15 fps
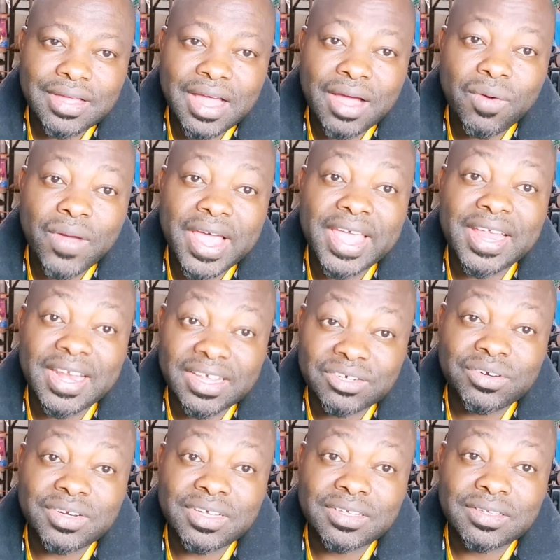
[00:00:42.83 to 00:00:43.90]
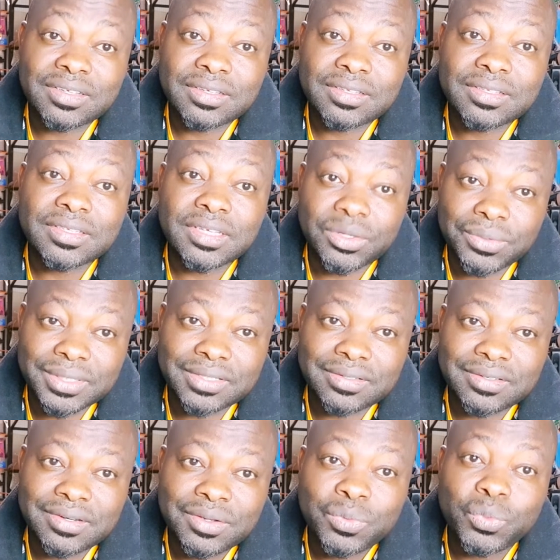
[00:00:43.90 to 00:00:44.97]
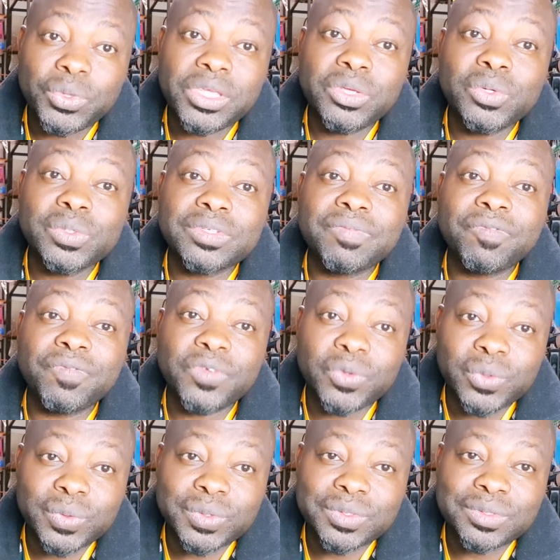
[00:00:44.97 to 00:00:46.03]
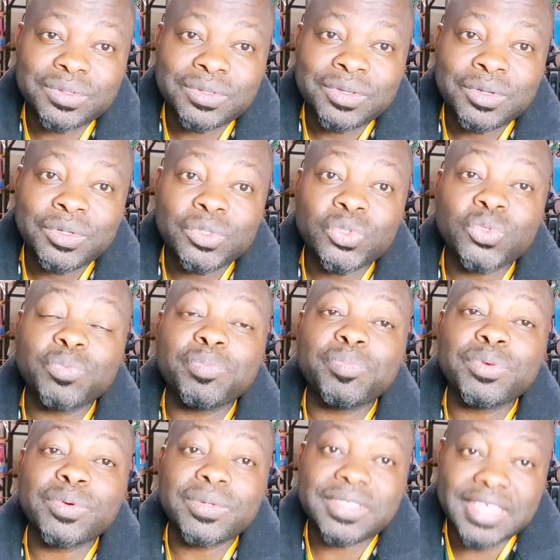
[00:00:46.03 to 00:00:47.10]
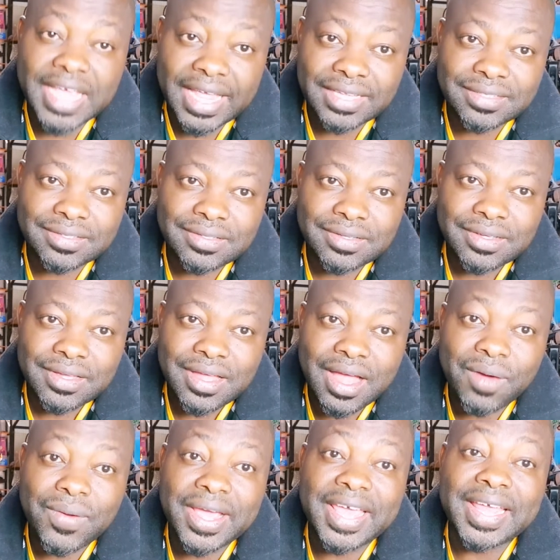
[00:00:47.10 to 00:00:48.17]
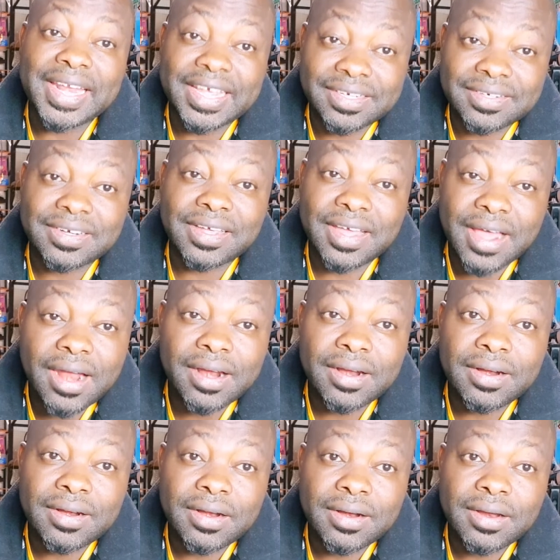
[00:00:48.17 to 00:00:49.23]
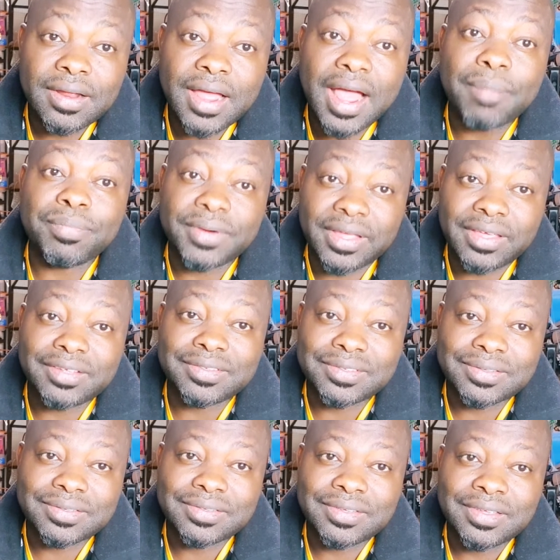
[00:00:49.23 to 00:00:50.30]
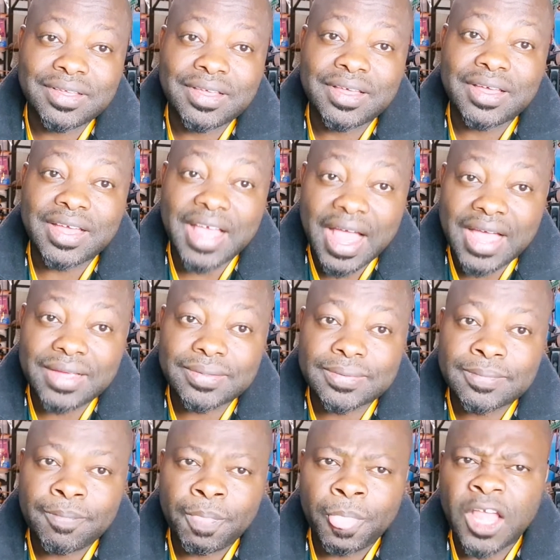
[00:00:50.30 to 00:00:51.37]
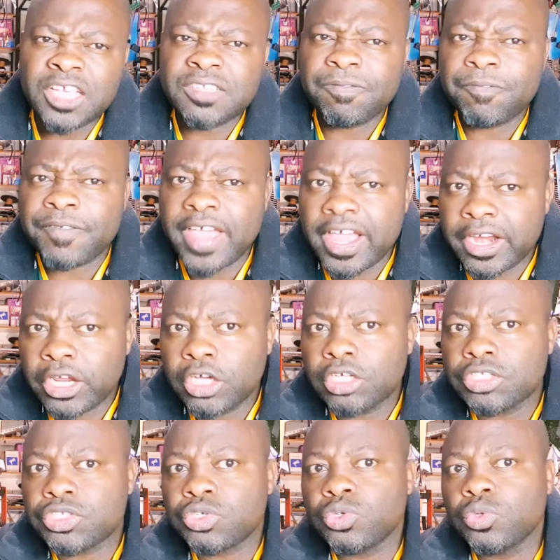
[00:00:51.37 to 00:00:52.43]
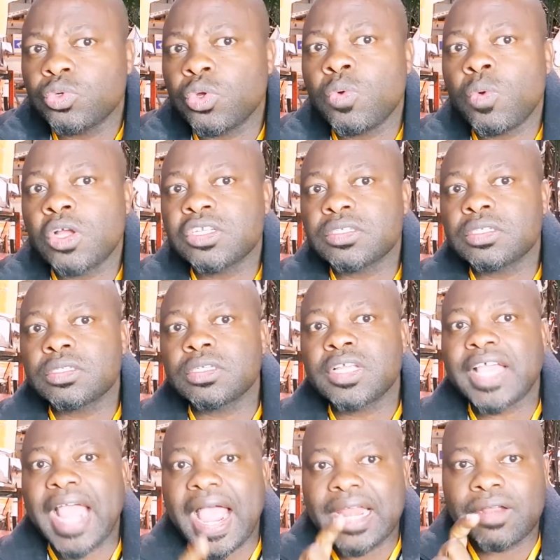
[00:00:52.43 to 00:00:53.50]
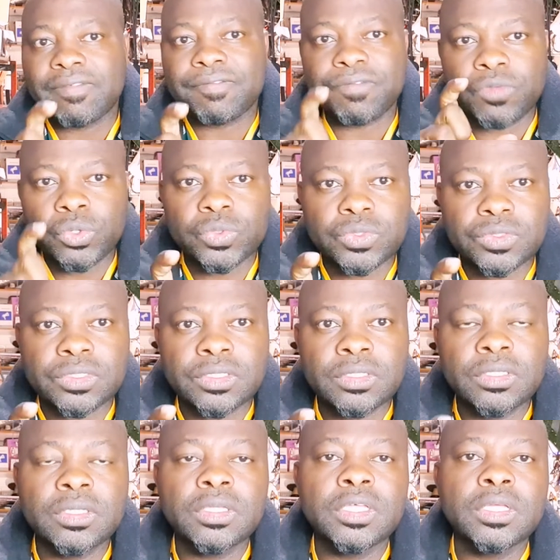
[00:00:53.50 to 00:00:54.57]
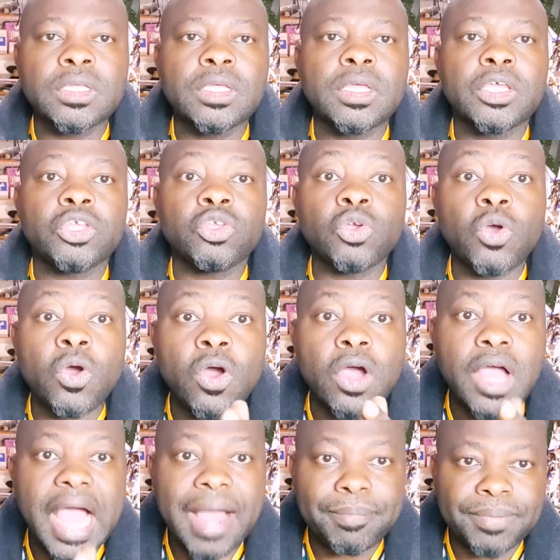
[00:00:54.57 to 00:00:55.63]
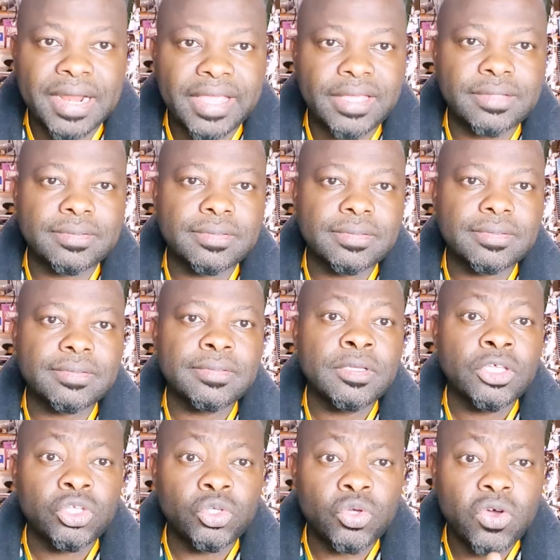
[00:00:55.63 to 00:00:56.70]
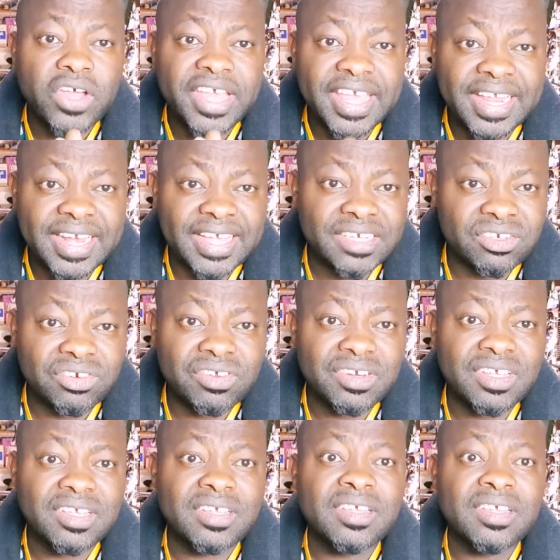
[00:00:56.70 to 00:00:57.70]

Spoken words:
our electronic circuit. We use fuse to protect our electrical appliances. Guys, it's very good to know what kind of fuse your appliances, your electronic